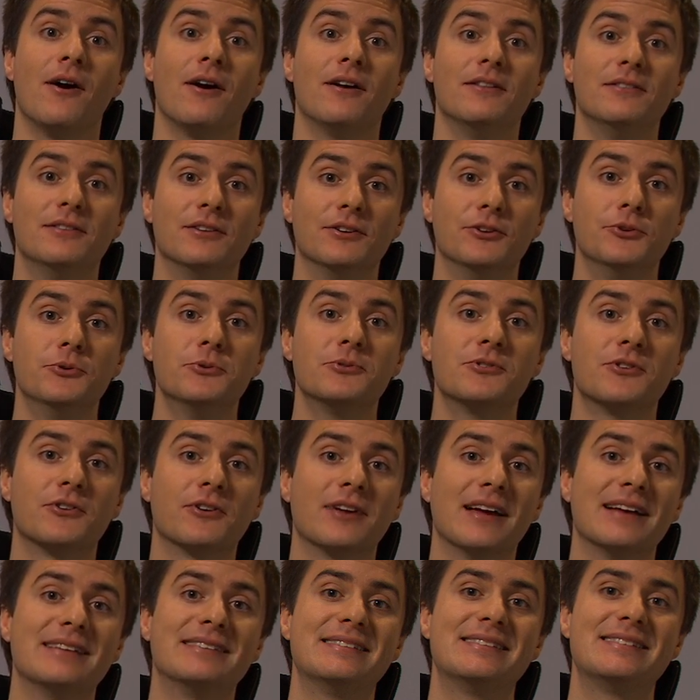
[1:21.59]
the user
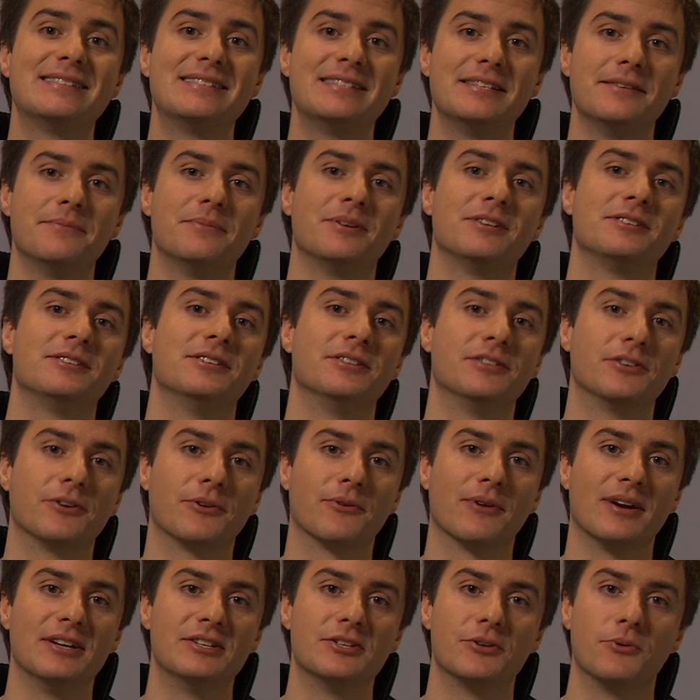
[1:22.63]
gets seamless
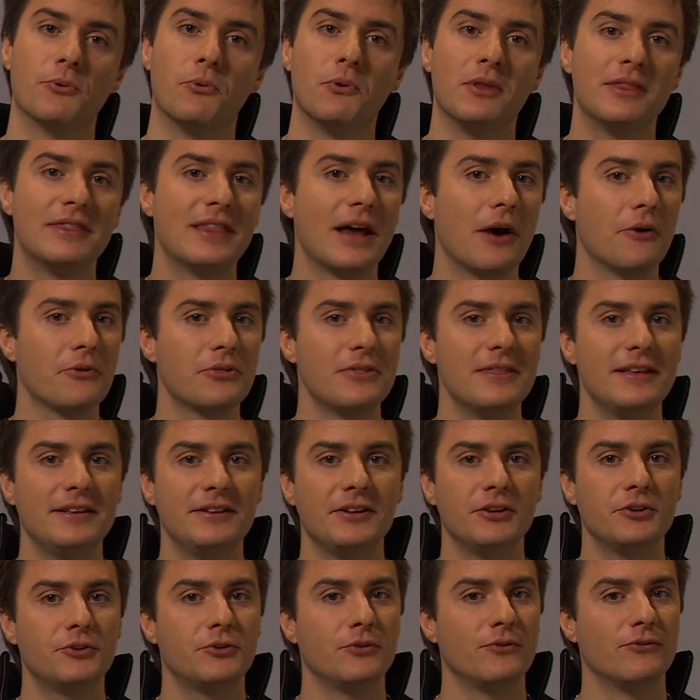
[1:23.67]
integration without
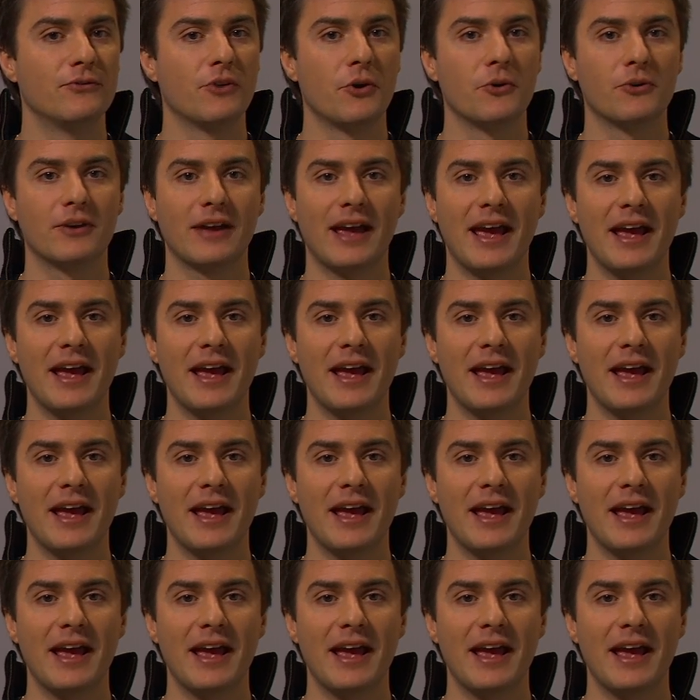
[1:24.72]
needing to invoke